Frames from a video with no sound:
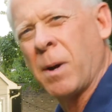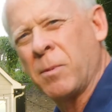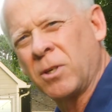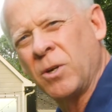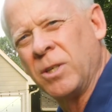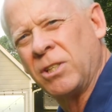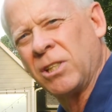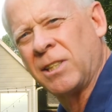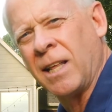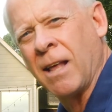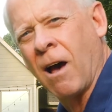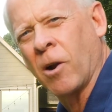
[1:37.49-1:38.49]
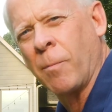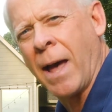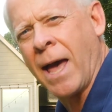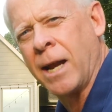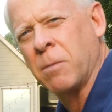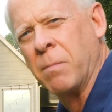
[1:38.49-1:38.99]
I'm gonna do it just in the
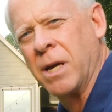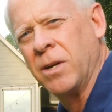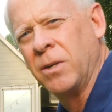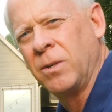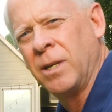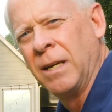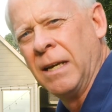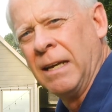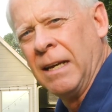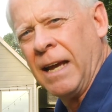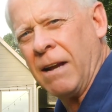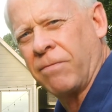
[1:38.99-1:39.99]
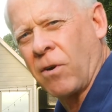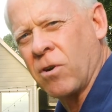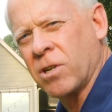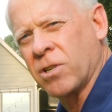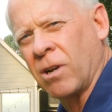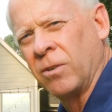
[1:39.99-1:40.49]
automatic mode at
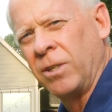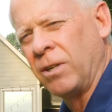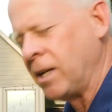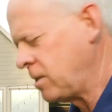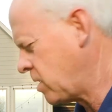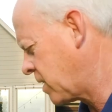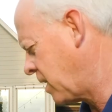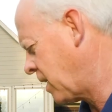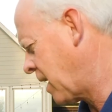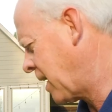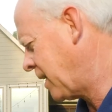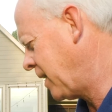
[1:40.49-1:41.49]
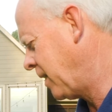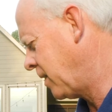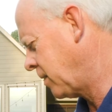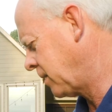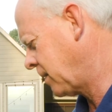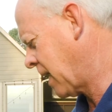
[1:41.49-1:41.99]
first, so you can just get an
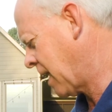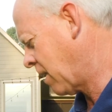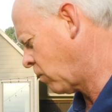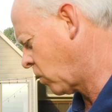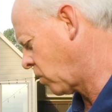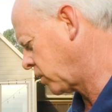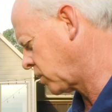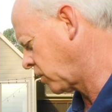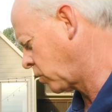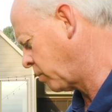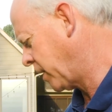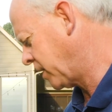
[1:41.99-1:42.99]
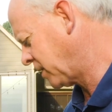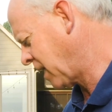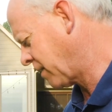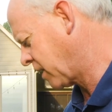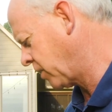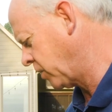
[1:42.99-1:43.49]
idea of how it works a little bit. It's
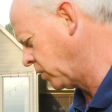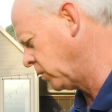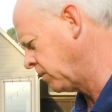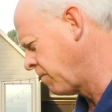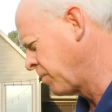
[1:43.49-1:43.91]
kind of cool.